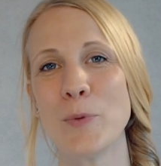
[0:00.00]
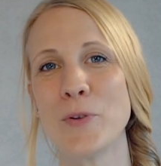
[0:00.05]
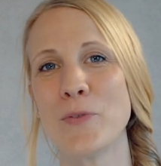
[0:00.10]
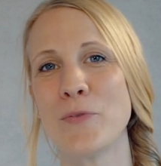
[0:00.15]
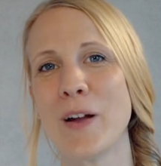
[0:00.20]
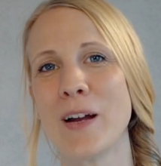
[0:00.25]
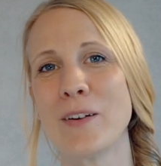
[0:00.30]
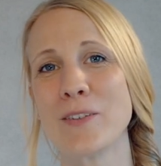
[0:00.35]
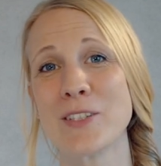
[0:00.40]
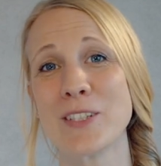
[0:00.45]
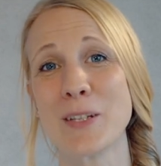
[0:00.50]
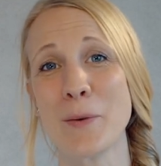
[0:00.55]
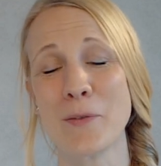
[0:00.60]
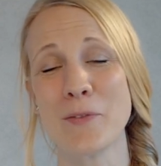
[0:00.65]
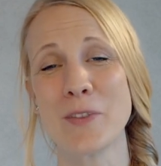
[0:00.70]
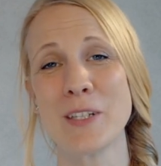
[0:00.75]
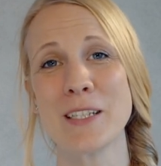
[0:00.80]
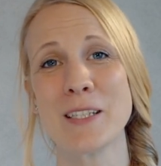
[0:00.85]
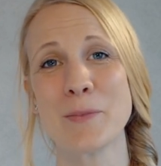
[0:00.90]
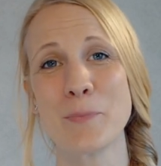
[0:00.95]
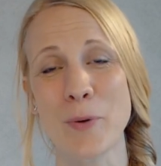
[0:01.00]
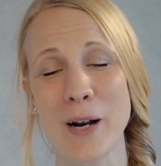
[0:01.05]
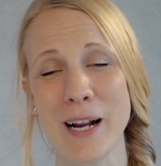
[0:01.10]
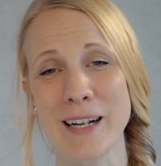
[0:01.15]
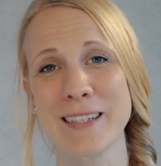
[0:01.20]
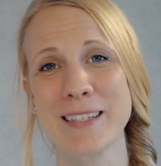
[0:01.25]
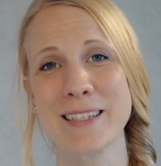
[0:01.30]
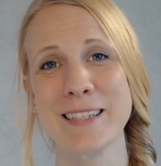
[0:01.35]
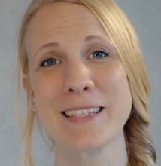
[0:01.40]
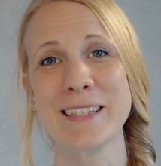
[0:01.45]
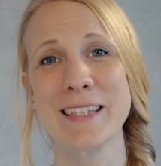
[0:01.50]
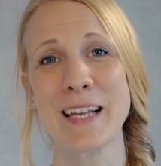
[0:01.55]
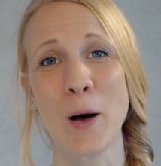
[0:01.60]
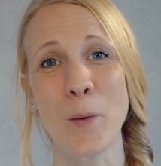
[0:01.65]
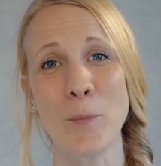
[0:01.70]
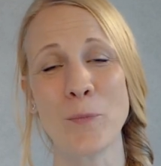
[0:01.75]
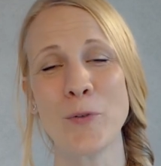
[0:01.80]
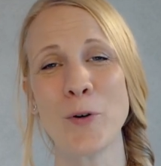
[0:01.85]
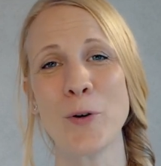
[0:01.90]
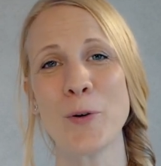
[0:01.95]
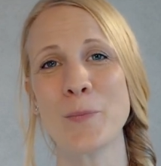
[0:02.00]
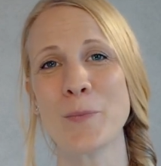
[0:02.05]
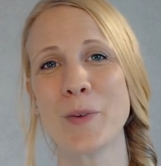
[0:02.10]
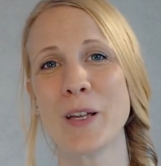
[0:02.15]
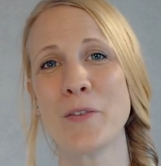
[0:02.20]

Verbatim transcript: you found some of these practices helpful.